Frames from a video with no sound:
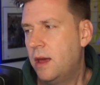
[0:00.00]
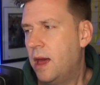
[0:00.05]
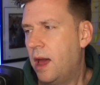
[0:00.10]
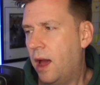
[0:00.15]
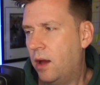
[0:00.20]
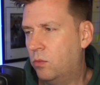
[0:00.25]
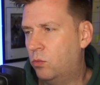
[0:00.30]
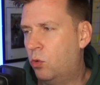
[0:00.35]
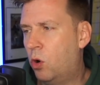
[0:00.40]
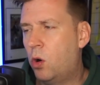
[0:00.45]

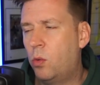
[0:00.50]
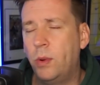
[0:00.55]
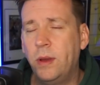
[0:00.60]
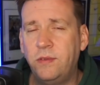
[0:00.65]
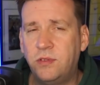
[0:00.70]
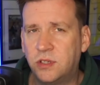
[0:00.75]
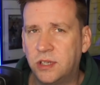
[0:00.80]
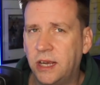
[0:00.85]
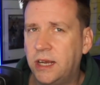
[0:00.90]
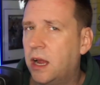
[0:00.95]
and what we've
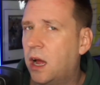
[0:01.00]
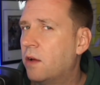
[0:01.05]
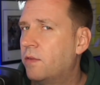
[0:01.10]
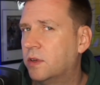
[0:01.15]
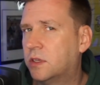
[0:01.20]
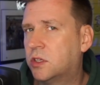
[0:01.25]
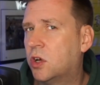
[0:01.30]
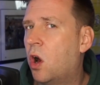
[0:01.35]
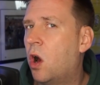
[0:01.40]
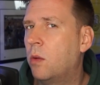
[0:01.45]
seen over
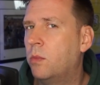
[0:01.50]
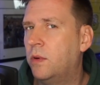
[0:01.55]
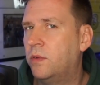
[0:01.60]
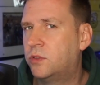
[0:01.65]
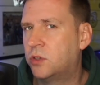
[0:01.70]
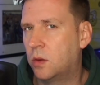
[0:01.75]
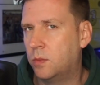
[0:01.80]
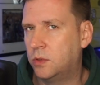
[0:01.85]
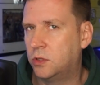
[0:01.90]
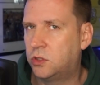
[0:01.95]
time with
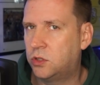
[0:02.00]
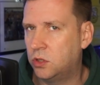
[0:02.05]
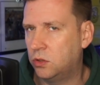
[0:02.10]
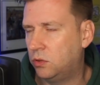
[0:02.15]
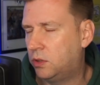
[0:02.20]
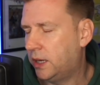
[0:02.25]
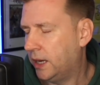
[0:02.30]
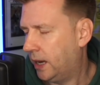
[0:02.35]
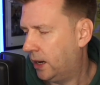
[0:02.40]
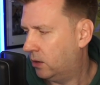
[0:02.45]
Thomas
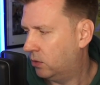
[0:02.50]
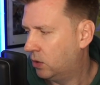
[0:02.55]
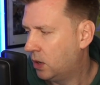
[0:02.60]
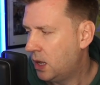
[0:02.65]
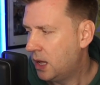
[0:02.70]
Tuchel,